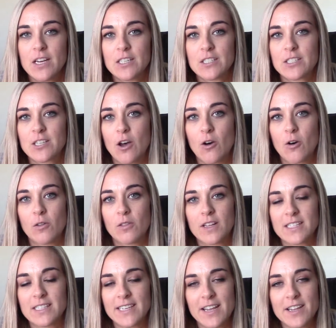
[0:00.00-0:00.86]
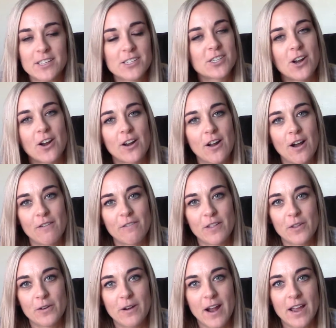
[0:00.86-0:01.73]
So let's get you started off
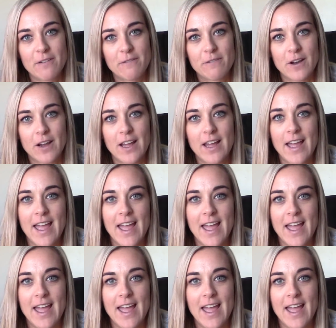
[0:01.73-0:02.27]
on the right foot